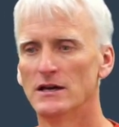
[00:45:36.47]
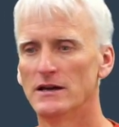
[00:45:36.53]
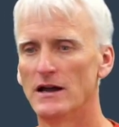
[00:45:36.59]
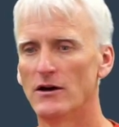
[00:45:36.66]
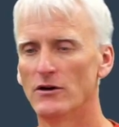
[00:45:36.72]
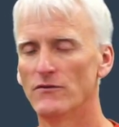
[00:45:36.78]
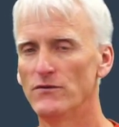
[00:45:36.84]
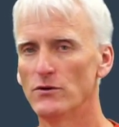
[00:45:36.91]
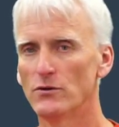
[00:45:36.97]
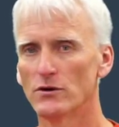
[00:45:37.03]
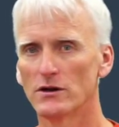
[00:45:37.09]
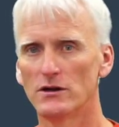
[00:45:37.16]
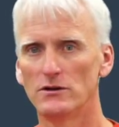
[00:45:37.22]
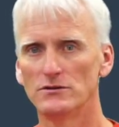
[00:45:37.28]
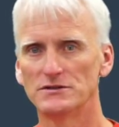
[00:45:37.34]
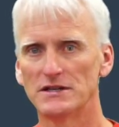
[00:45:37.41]
Now, if you were to
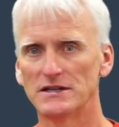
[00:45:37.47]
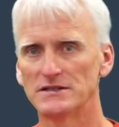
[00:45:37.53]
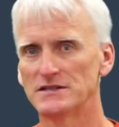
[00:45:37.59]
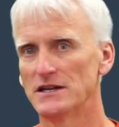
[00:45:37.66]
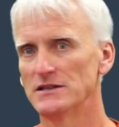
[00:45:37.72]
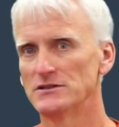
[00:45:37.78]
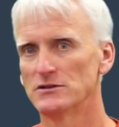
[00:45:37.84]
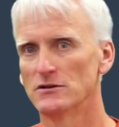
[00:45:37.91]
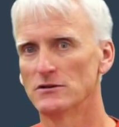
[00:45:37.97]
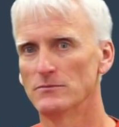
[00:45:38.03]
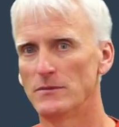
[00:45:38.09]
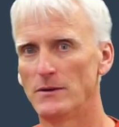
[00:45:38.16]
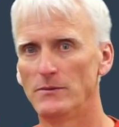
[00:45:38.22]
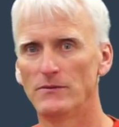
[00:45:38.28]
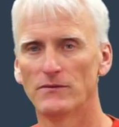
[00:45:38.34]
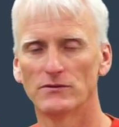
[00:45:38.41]
use that sensor,
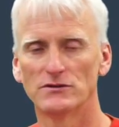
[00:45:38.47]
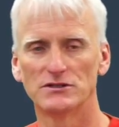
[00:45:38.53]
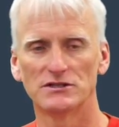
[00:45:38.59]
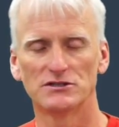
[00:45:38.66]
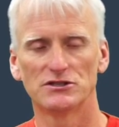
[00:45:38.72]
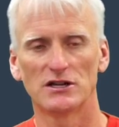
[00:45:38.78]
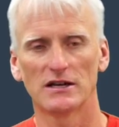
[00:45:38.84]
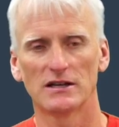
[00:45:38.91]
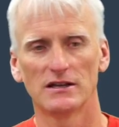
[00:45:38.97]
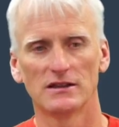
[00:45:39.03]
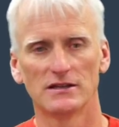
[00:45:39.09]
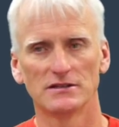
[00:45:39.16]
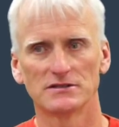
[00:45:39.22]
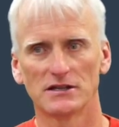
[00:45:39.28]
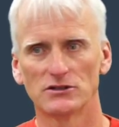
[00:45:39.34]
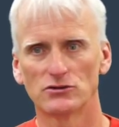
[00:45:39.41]
maybe for just checking
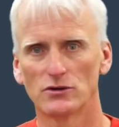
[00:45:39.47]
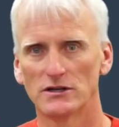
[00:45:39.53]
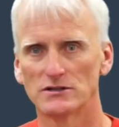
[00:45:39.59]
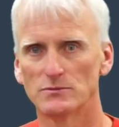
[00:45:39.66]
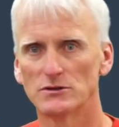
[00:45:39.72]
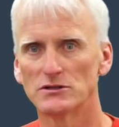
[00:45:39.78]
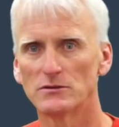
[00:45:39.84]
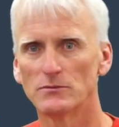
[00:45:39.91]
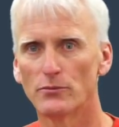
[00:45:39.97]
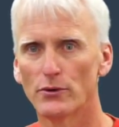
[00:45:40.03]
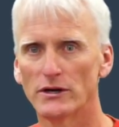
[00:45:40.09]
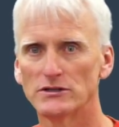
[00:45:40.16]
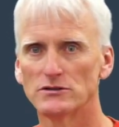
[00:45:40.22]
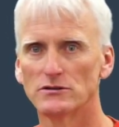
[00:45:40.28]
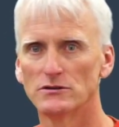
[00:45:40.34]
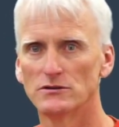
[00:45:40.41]
things like transmission
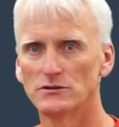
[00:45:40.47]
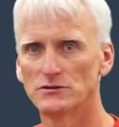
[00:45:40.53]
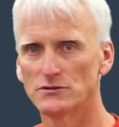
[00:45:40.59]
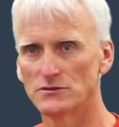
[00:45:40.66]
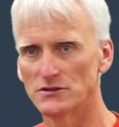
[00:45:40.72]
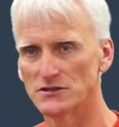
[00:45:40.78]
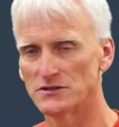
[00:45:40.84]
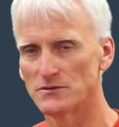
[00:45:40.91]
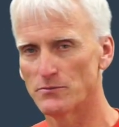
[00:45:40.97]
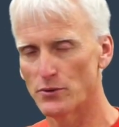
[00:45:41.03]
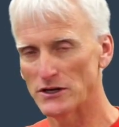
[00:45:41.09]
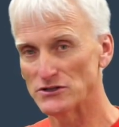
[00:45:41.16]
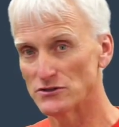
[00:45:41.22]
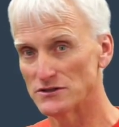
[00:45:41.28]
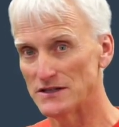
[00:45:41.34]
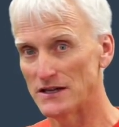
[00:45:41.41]
pressures or just
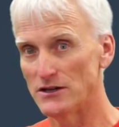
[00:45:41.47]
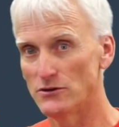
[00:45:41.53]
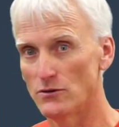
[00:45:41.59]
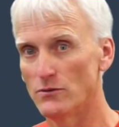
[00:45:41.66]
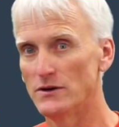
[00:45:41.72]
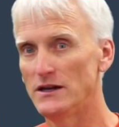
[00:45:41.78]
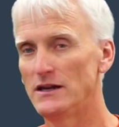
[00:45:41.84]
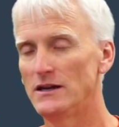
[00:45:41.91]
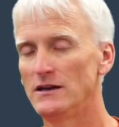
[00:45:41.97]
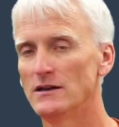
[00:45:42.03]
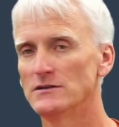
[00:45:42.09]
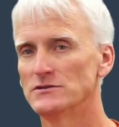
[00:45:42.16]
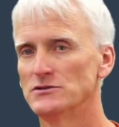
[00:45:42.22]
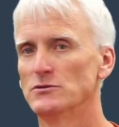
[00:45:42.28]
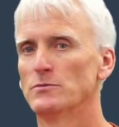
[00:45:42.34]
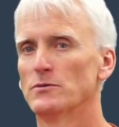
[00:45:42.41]
pressures that you don't need
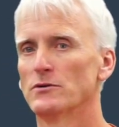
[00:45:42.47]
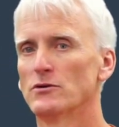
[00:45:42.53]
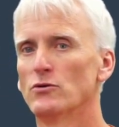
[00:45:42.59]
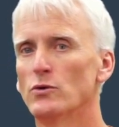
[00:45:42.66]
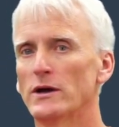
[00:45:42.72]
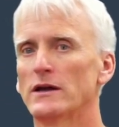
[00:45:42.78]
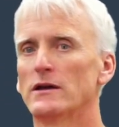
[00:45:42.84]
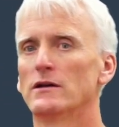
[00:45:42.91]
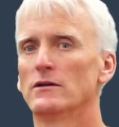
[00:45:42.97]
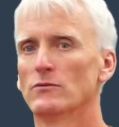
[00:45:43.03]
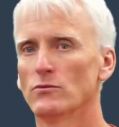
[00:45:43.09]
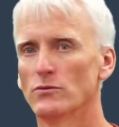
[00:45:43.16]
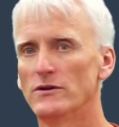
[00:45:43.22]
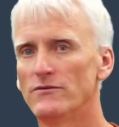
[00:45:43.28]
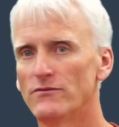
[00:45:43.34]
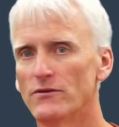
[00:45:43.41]
super quick
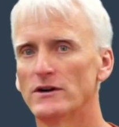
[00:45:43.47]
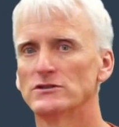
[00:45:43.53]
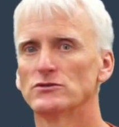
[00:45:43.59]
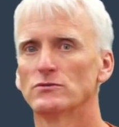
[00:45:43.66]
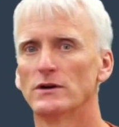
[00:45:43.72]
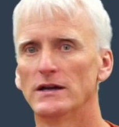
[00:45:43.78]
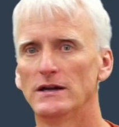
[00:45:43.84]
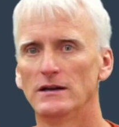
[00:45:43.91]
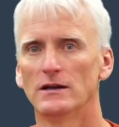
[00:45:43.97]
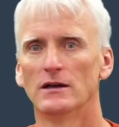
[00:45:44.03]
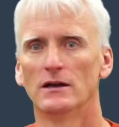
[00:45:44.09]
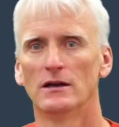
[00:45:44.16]
refresh rate,